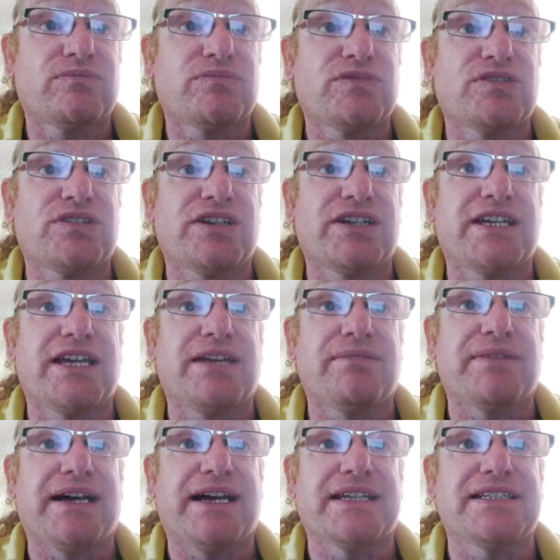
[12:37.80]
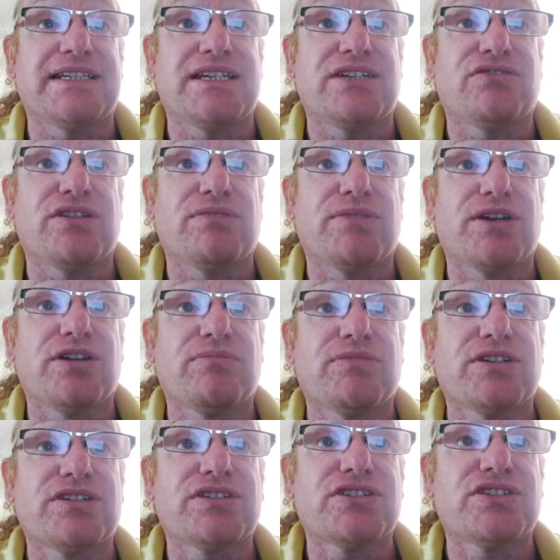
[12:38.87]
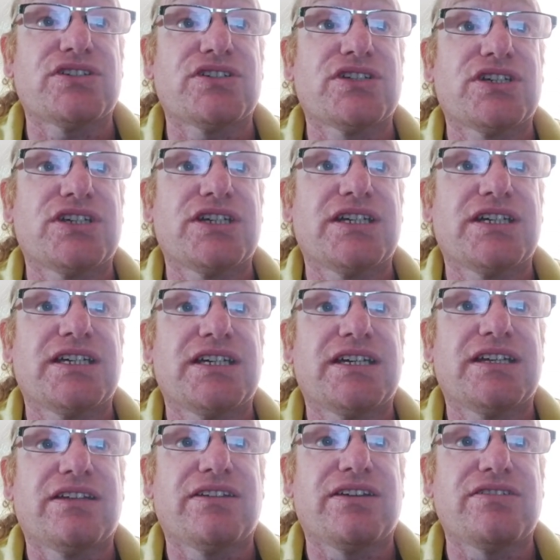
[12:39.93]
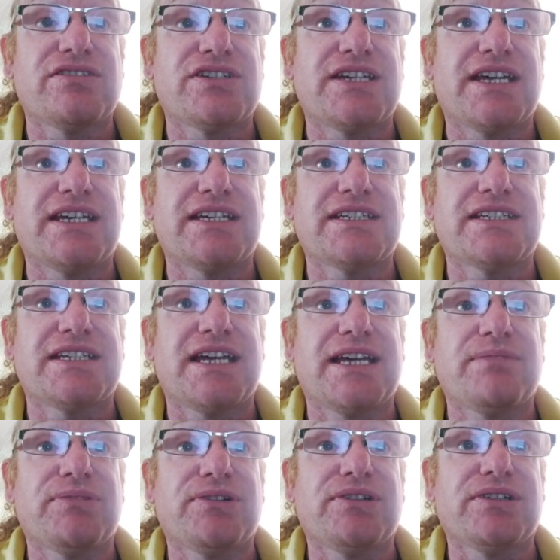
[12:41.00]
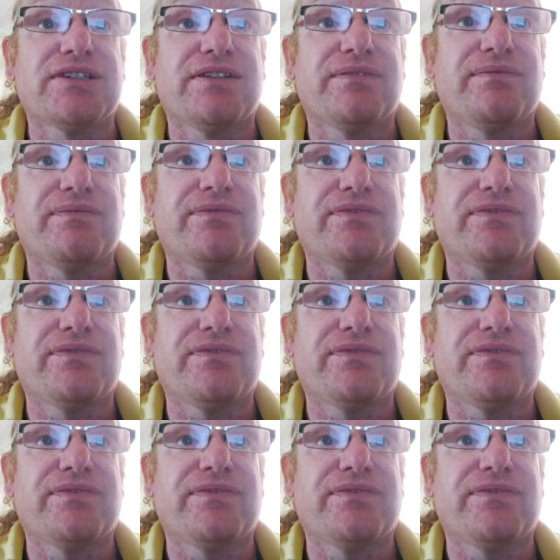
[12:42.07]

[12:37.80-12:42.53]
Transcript: Going to keep that as it is for the moment. Those stay disabled. And